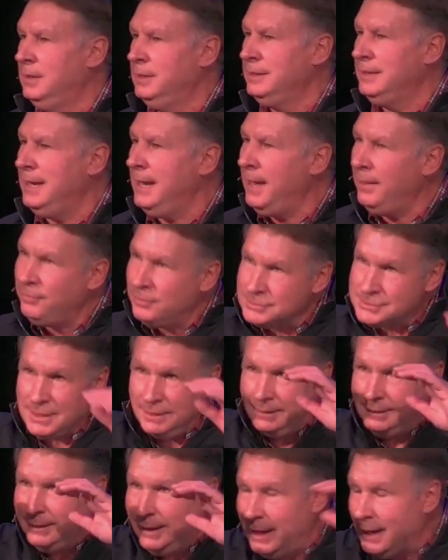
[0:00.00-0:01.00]
Yeah, there's a
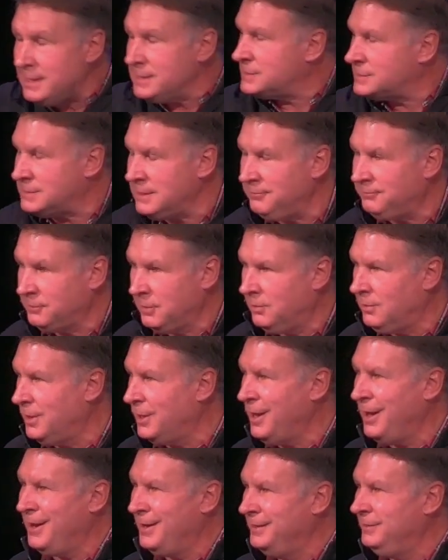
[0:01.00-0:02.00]
lot of stuff going
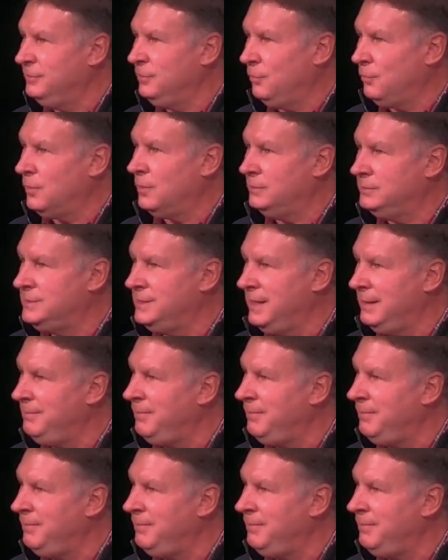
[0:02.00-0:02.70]
on in the world today.